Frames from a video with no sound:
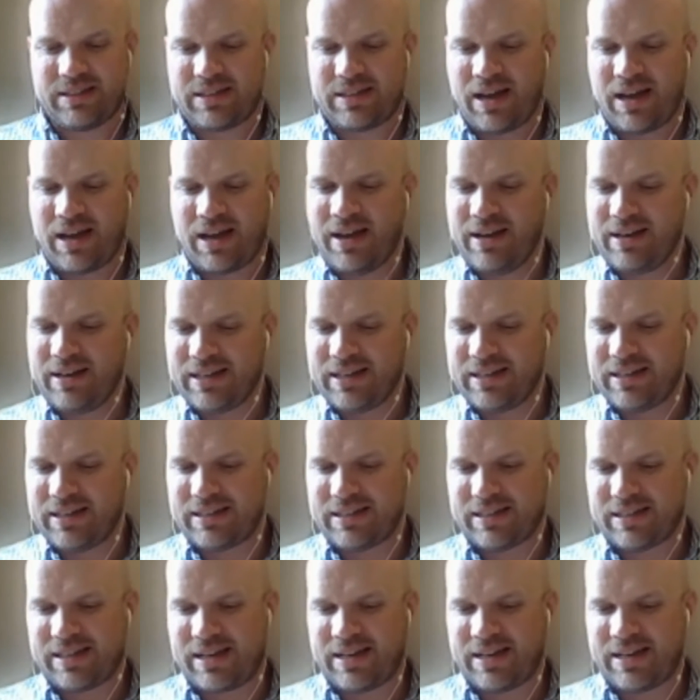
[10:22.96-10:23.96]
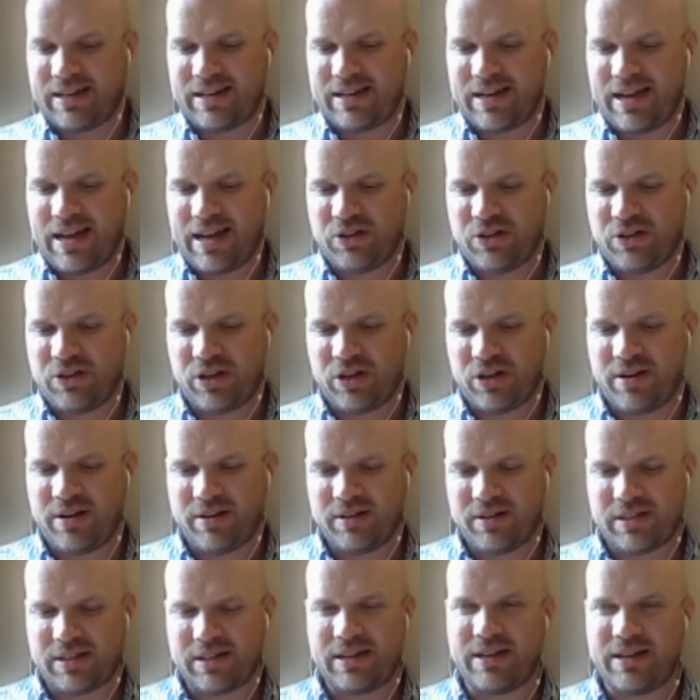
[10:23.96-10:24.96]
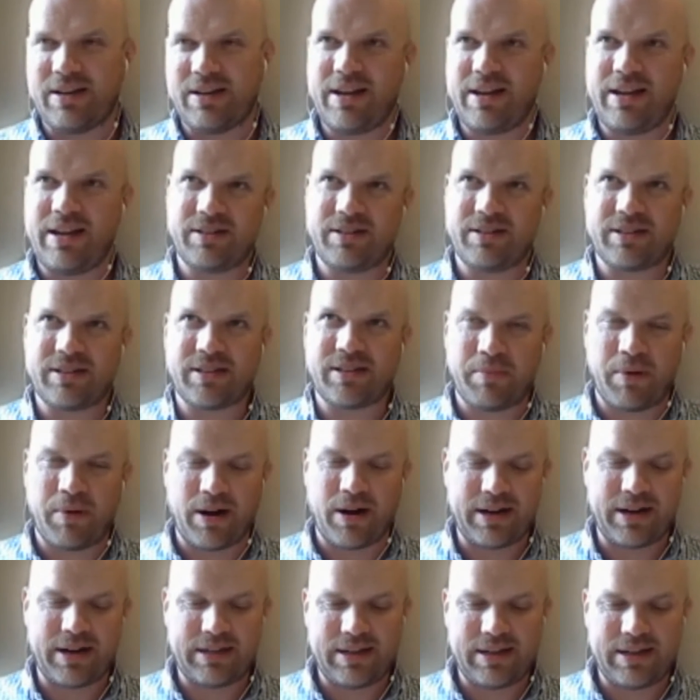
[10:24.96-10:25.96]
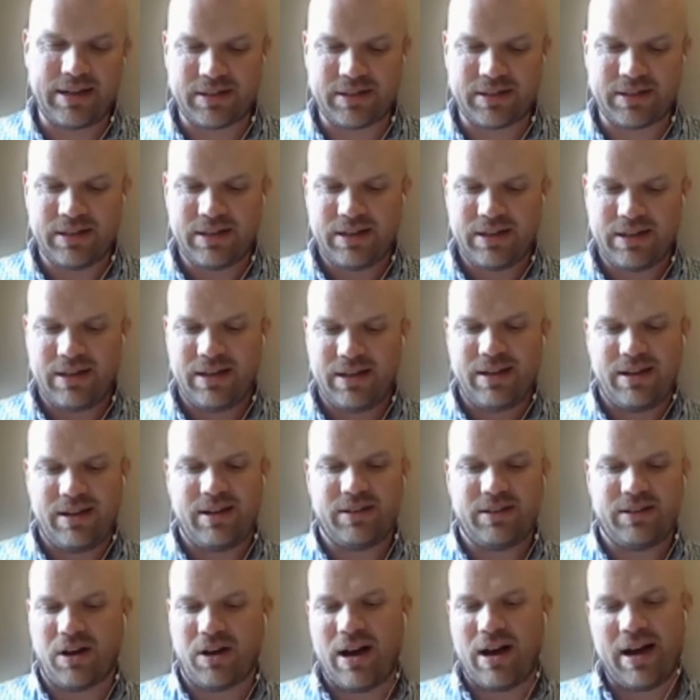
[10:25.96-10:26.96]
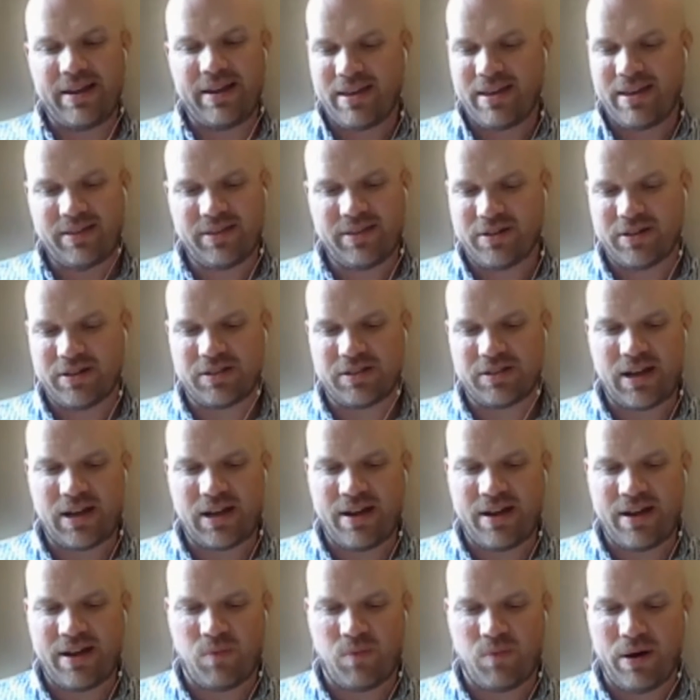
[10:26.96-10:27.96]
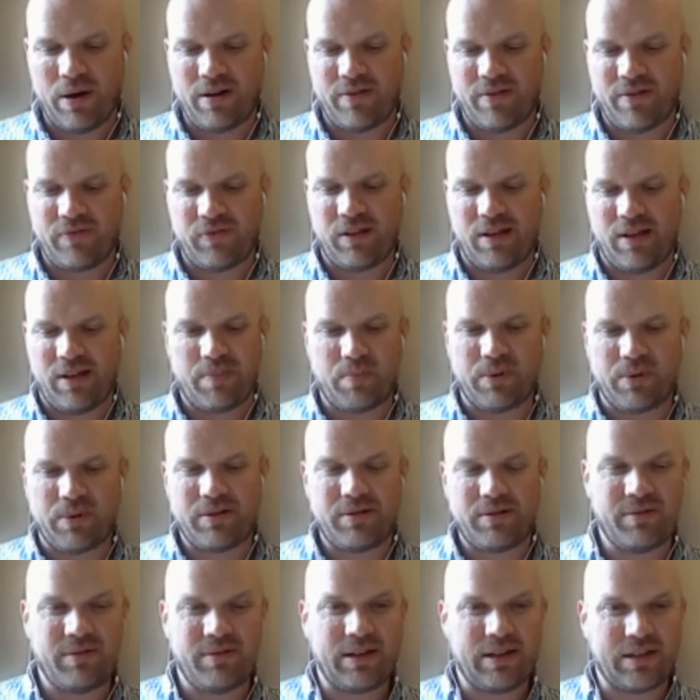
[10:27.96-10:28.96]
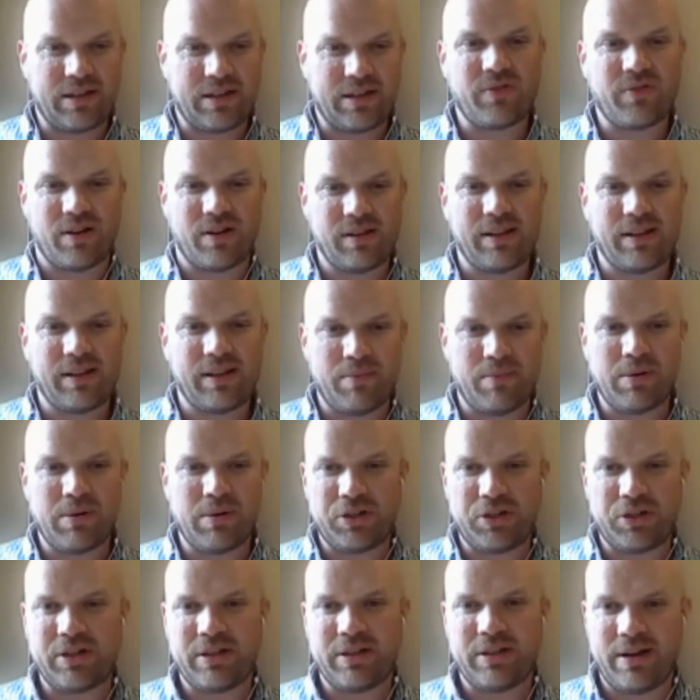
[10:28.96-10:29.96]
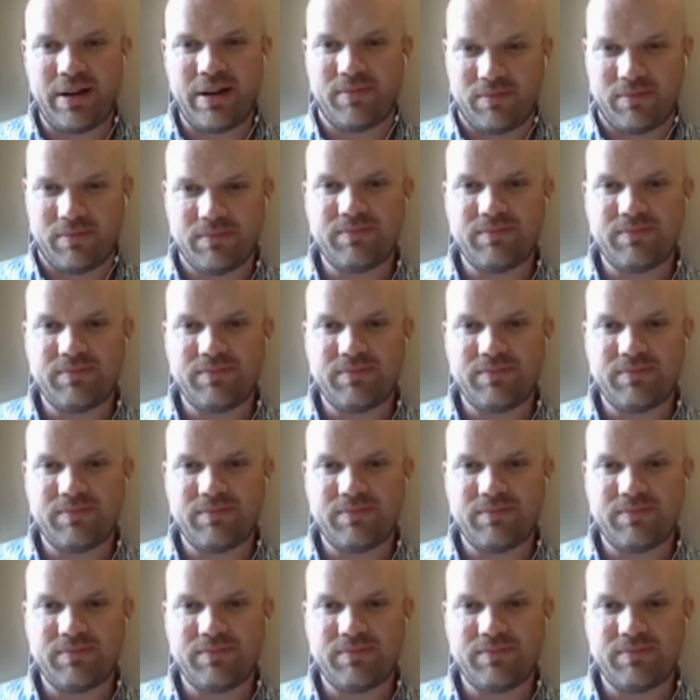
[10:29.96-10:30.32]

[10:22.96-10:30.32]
scientists and engineers and some architects. So I think there's wonderful opportunities for collaboration there.